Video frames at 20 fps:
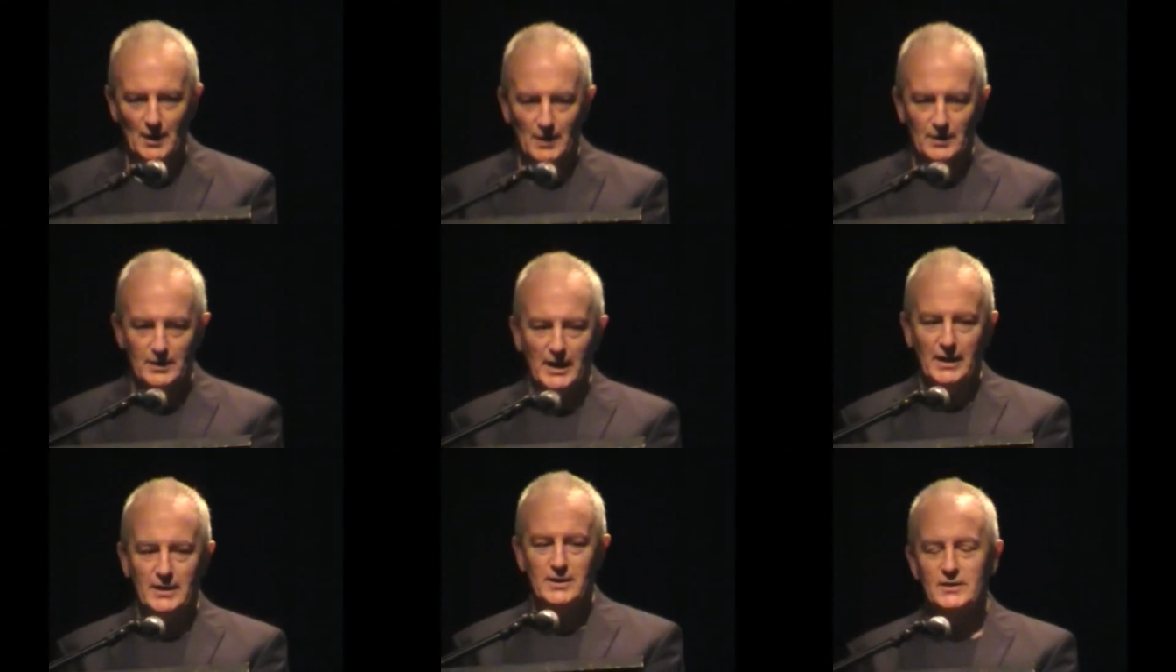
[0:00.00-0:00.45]

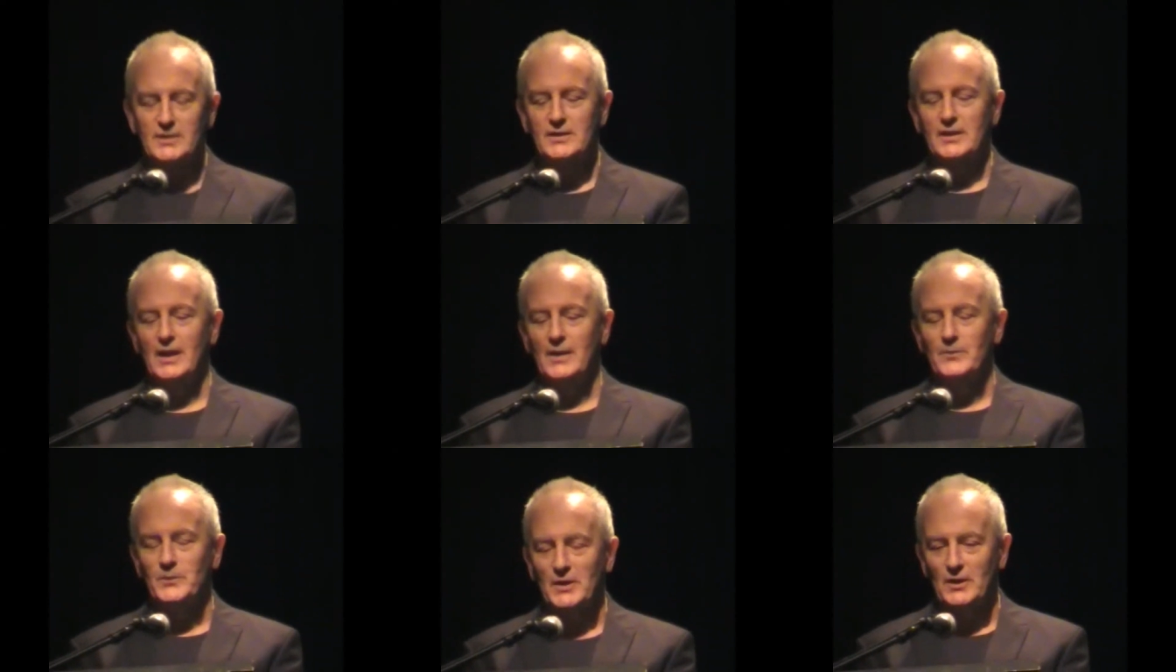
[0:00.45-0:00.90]
They had
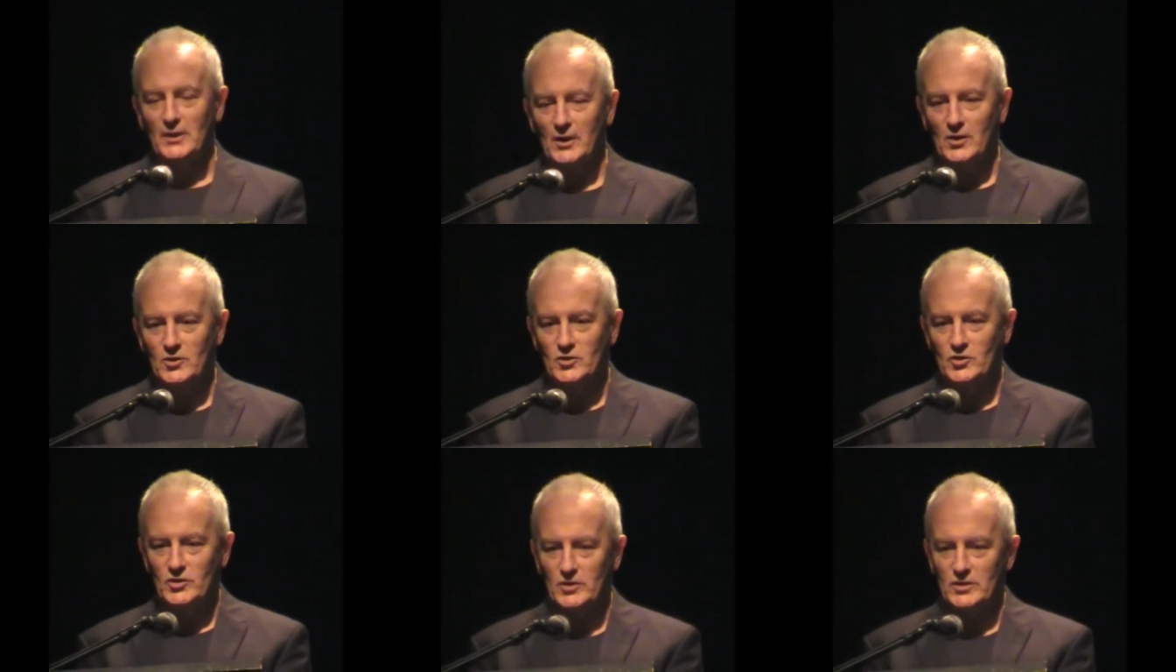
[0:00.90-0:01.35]
escaped the
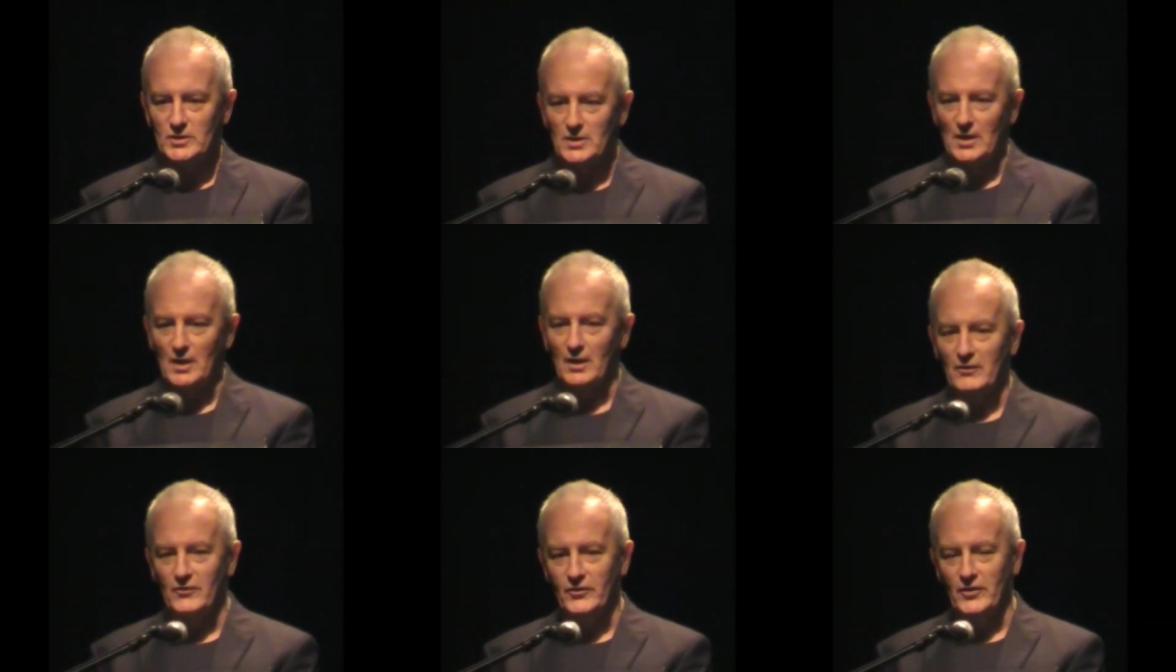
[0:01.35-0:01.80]
clutches
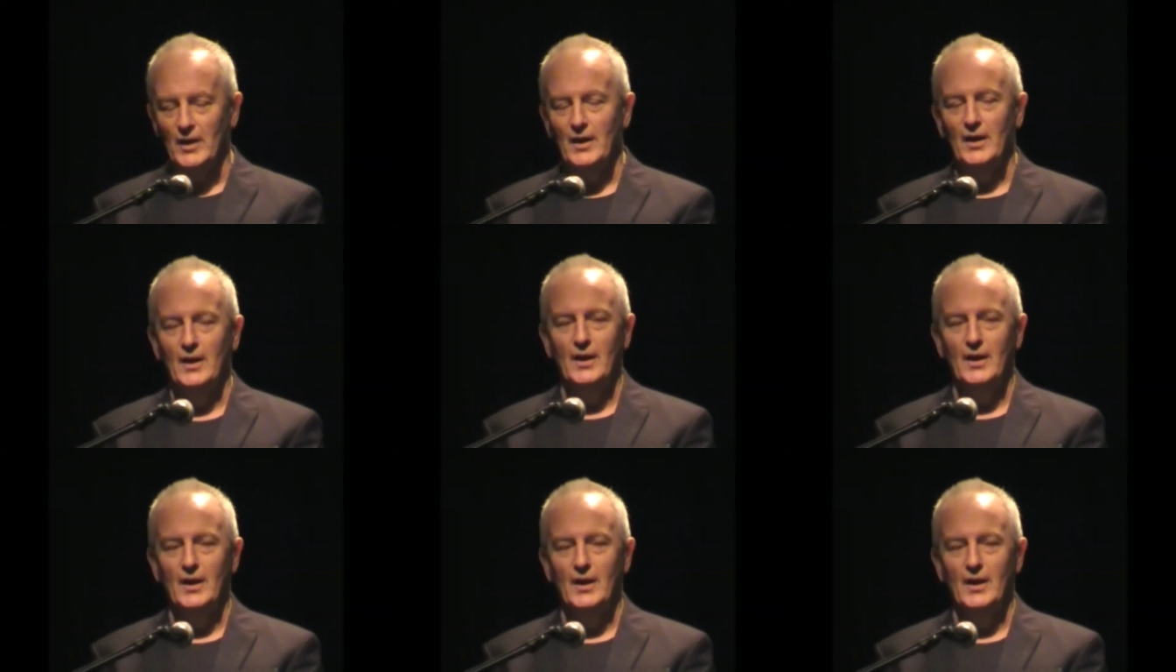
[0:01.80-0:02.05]
of